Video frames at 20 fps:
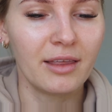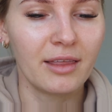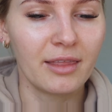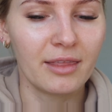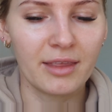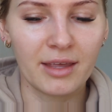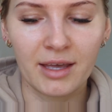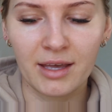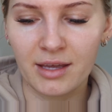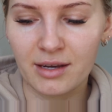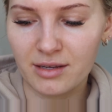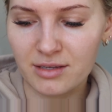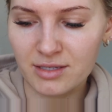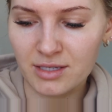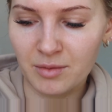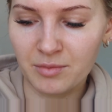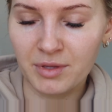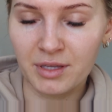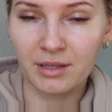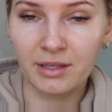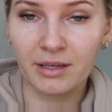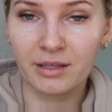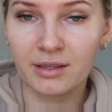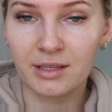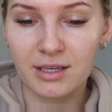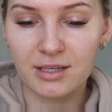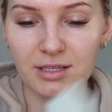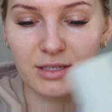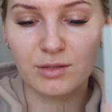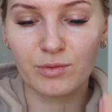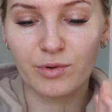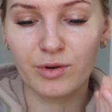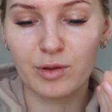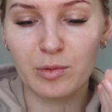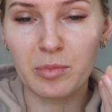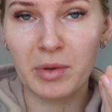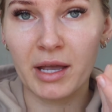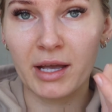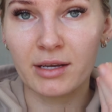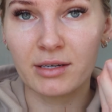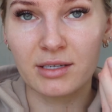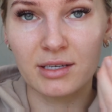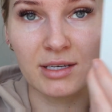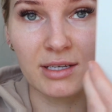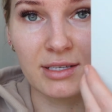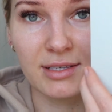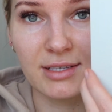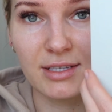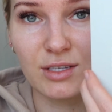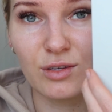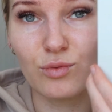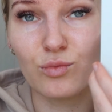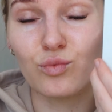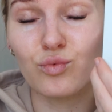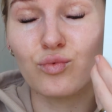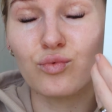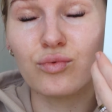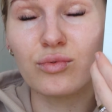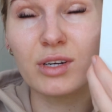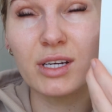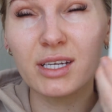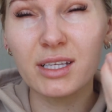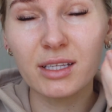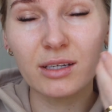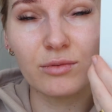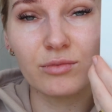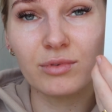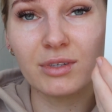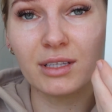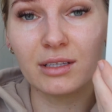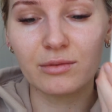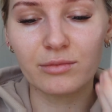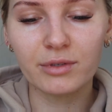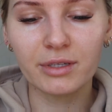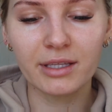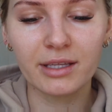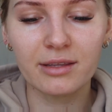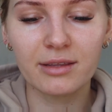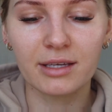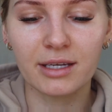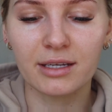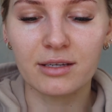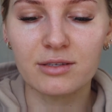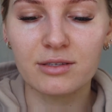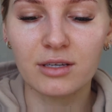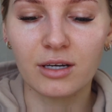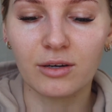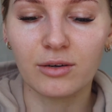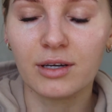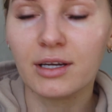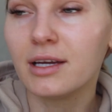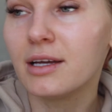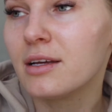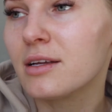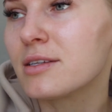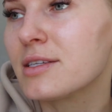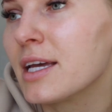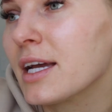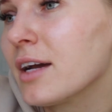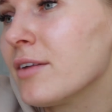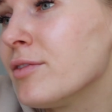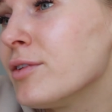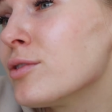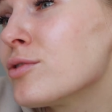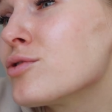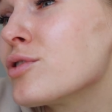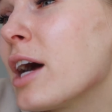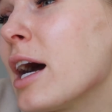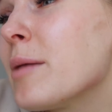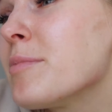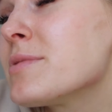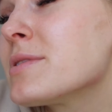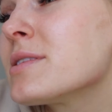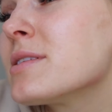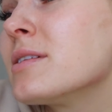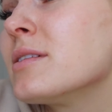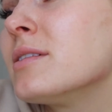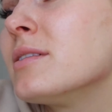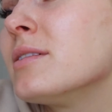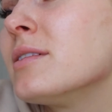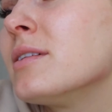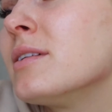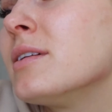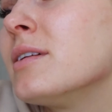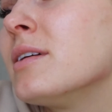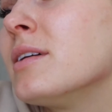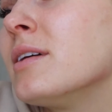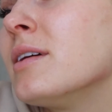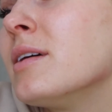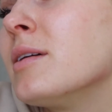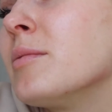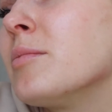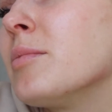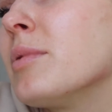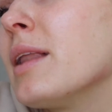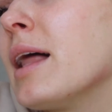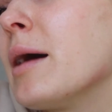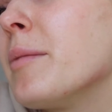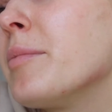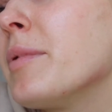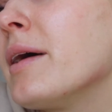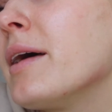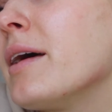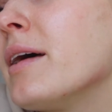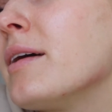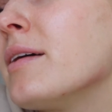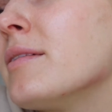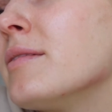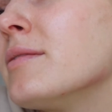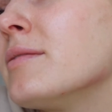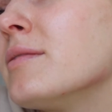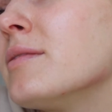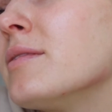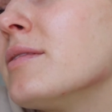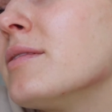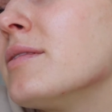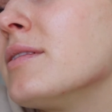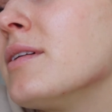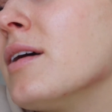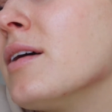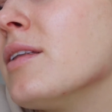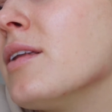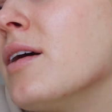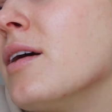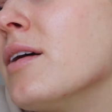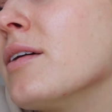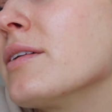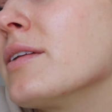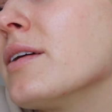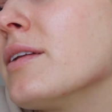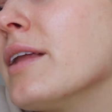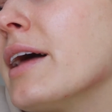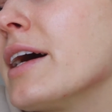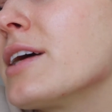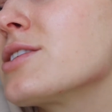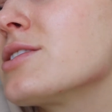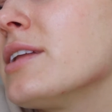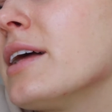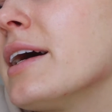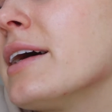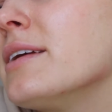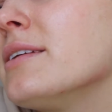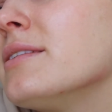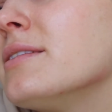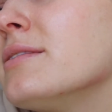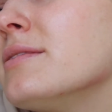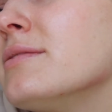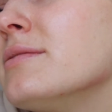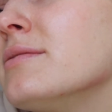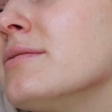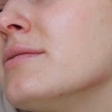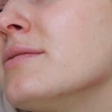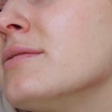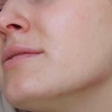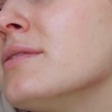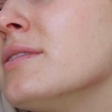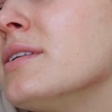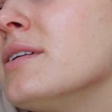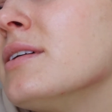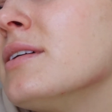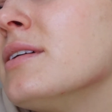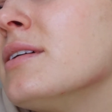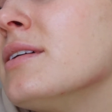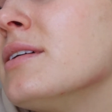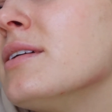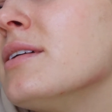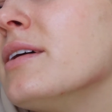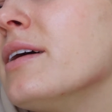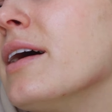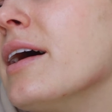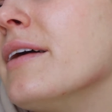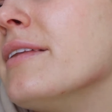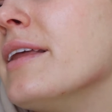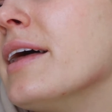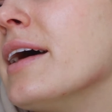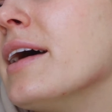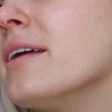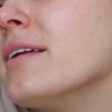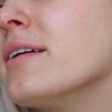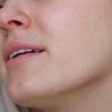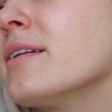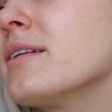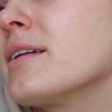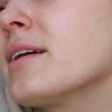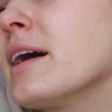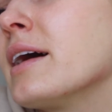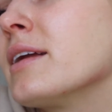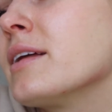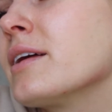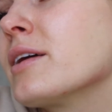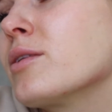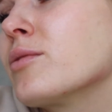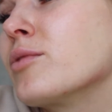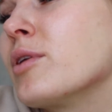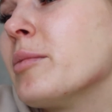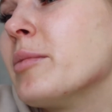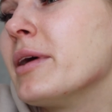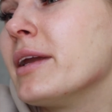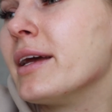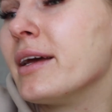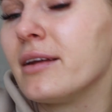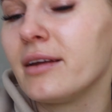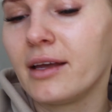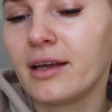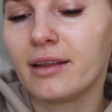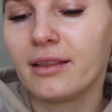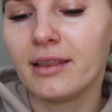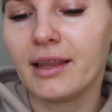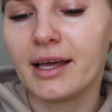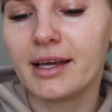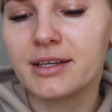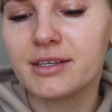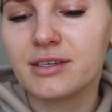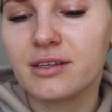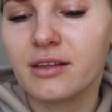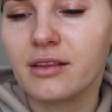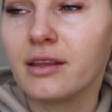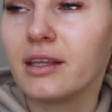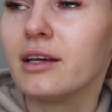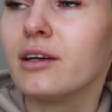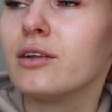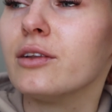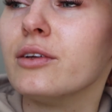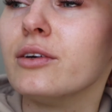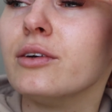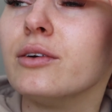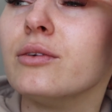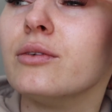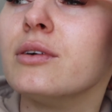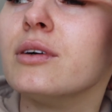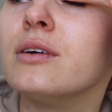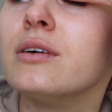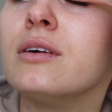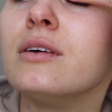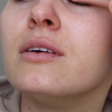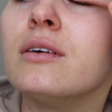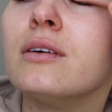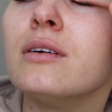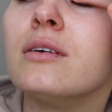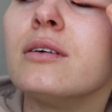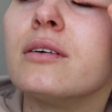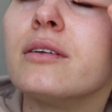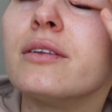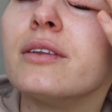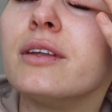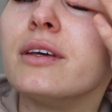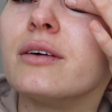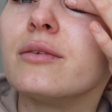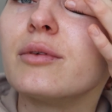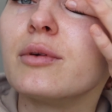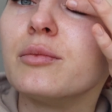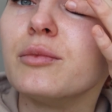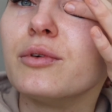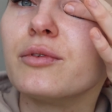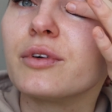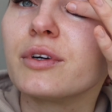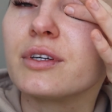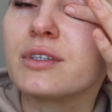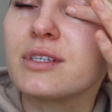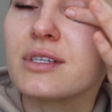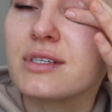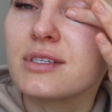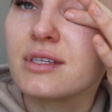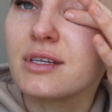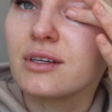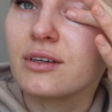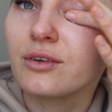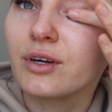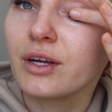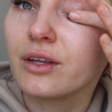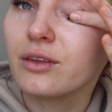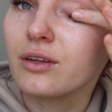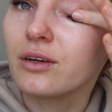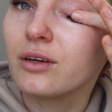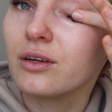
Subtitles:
than something like this where the band is really thin. So take a few drops, plop it along the lash line, and then kind of like rub it in and let the glue, the remover, disintegrate the